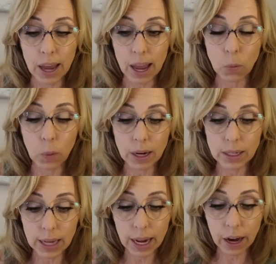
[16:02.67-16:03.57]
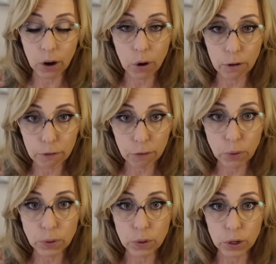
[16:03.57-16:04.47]
And when a tear or a
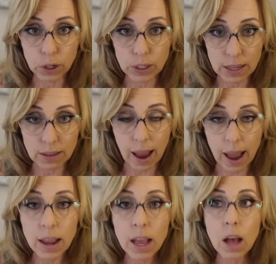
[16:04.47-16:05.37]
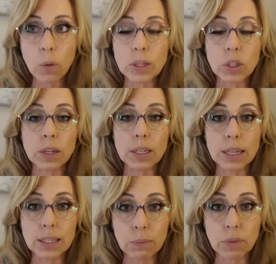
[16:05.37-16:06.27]
fold occurs in that, we start to
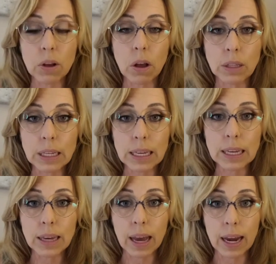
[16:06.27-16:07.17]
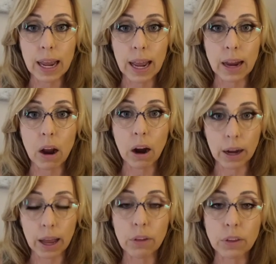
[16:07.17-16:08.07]
get something called leaky gut, and our
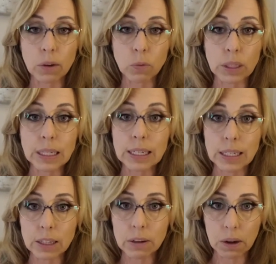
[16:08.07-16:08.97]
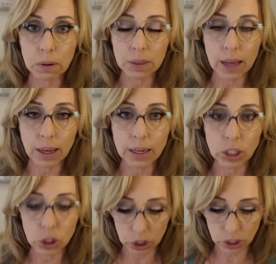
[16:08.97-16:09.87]
health can really deteriorate with that
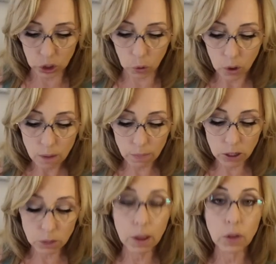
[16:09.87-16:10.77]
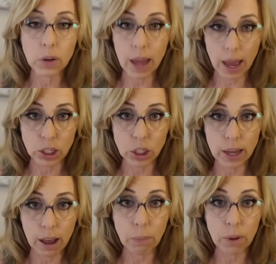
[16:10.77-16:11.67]
condition. So marshmallow can actually
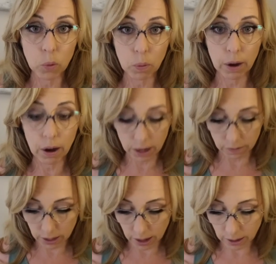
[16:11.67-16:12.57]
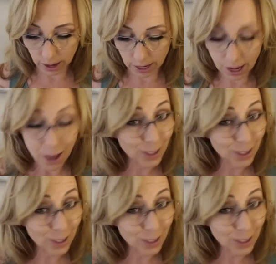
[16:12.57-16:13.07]
help in the repairing of the gut lining.